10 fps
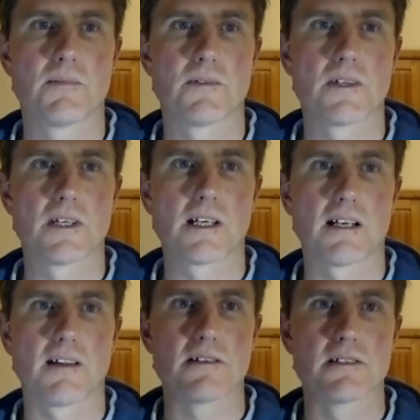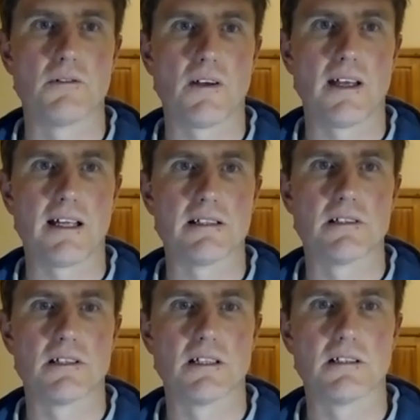Take another sip of air into
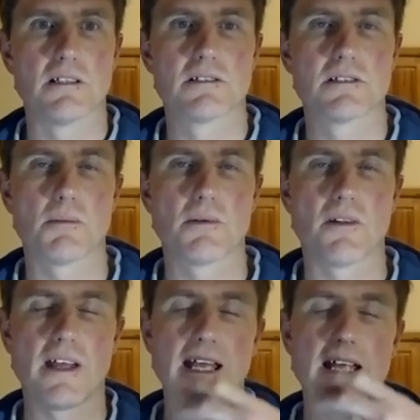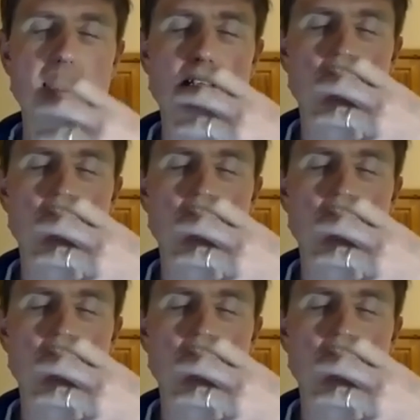the top of the head.